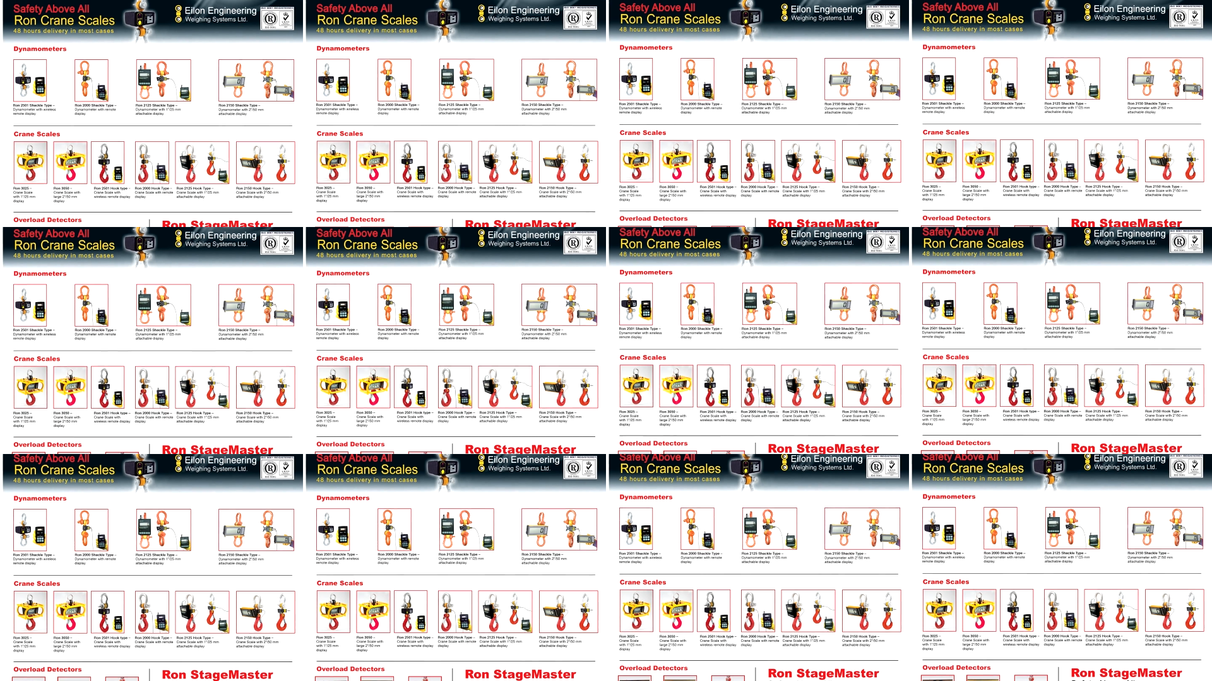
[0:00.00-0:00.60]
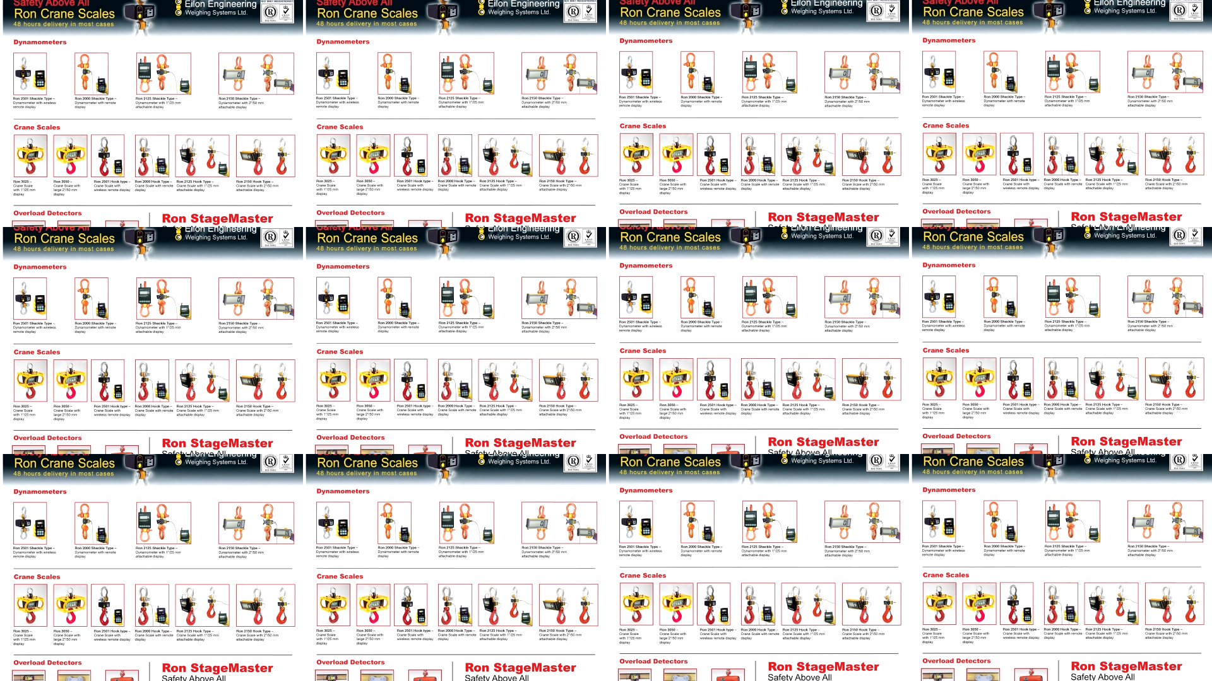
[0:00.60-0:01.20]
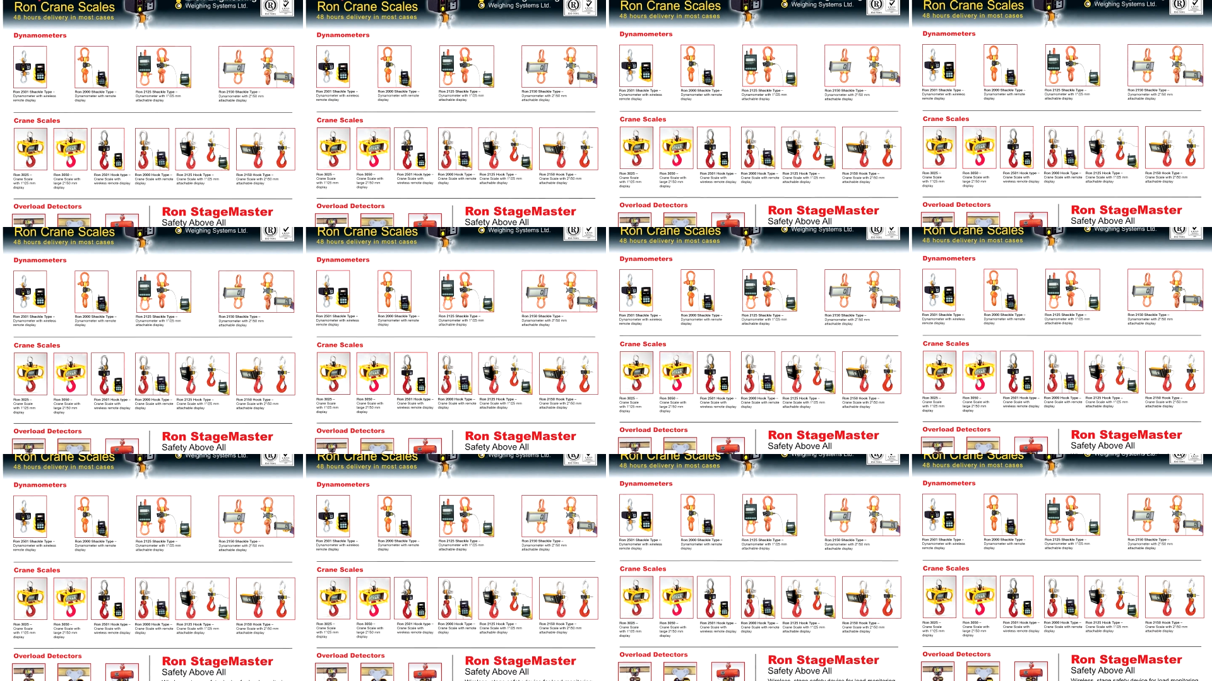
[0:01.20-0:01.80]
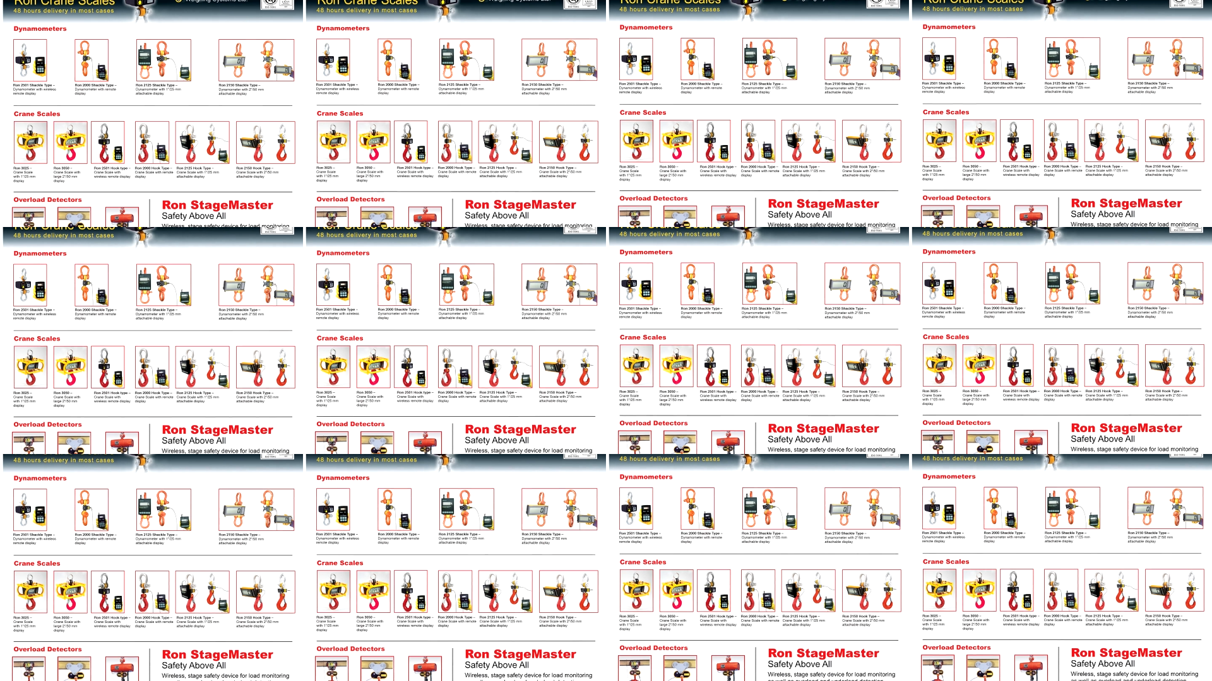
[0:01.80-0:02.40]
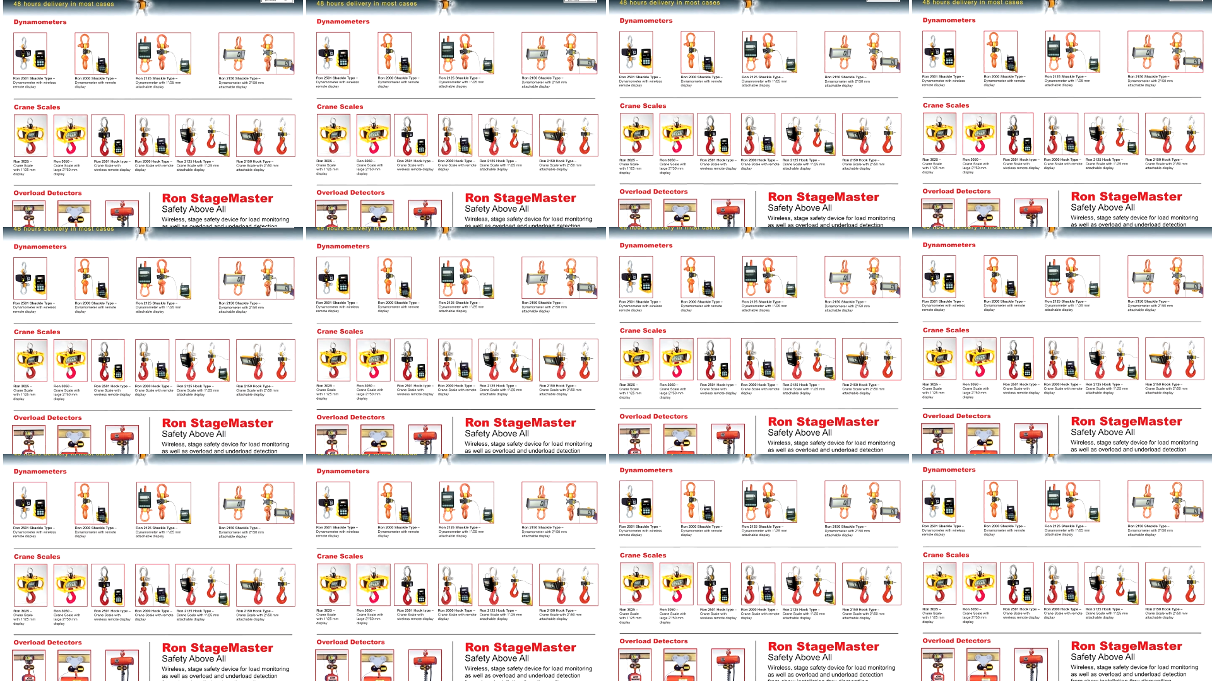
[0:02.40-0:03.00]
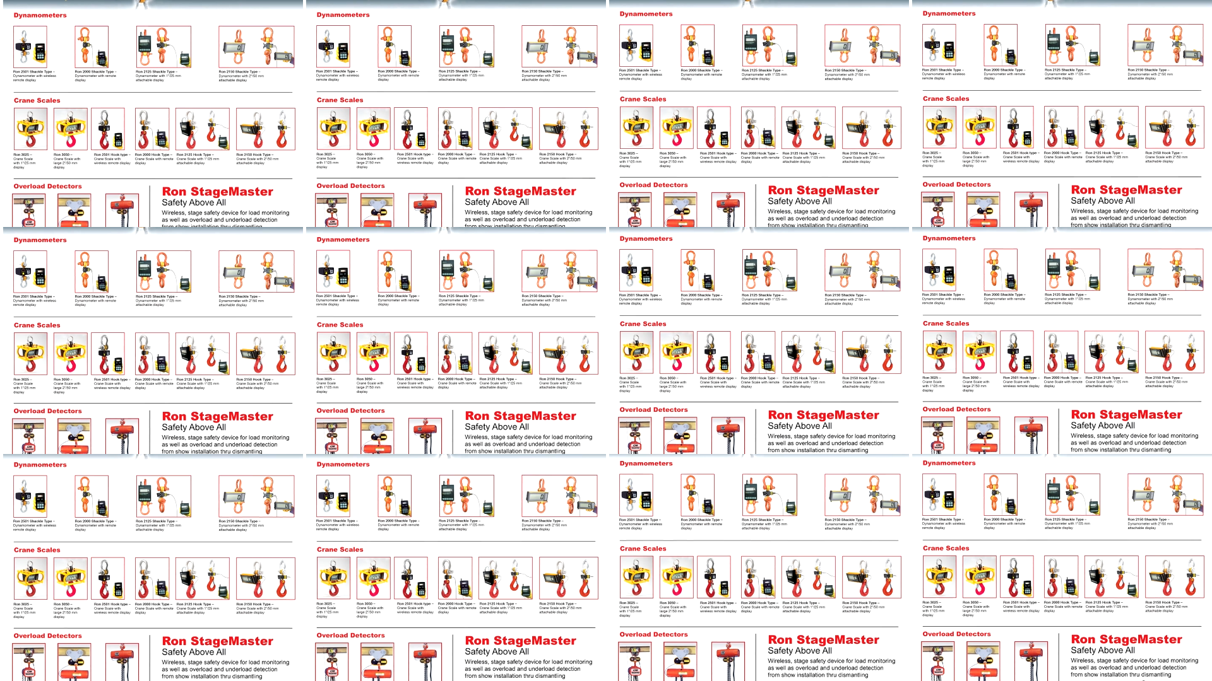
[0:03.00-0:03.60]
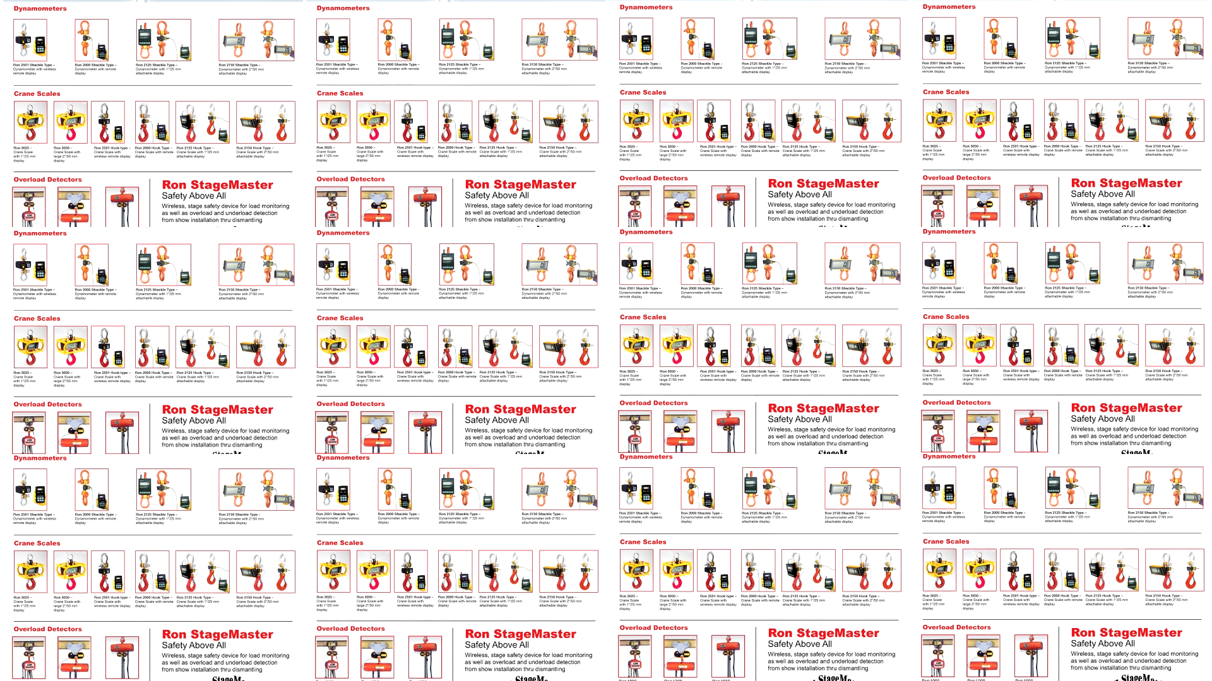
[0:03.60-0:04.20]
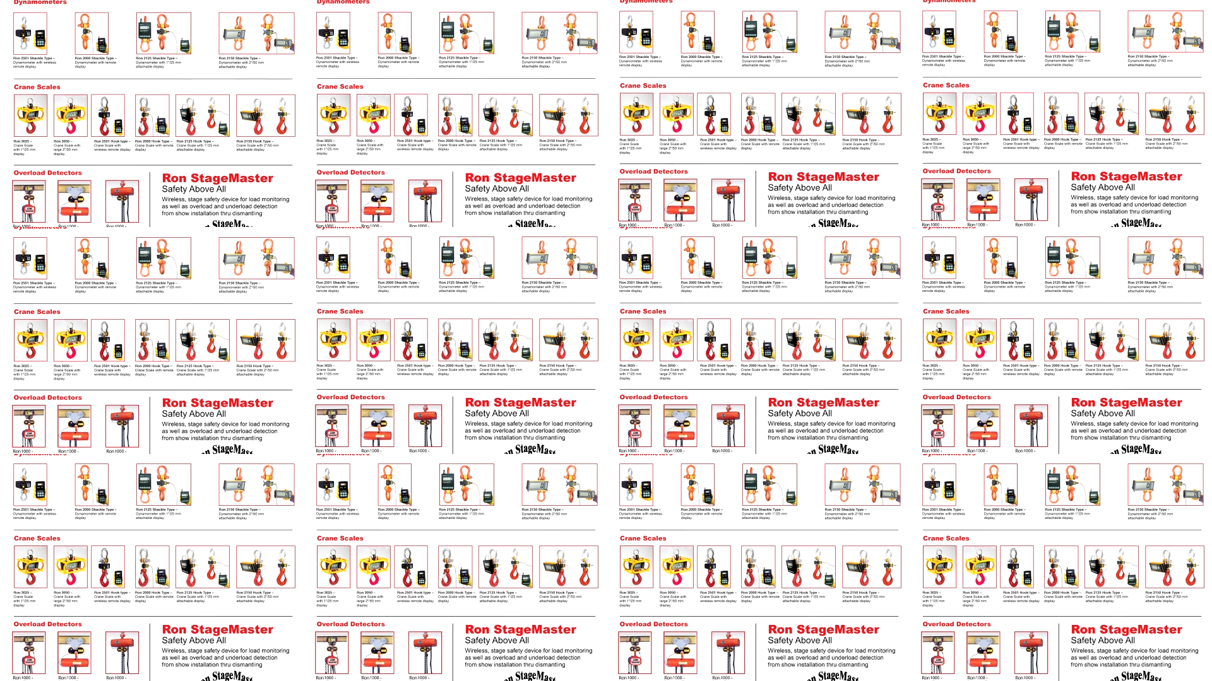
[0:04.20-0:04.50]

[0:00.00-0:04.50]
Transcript: [unreadable: no face in view]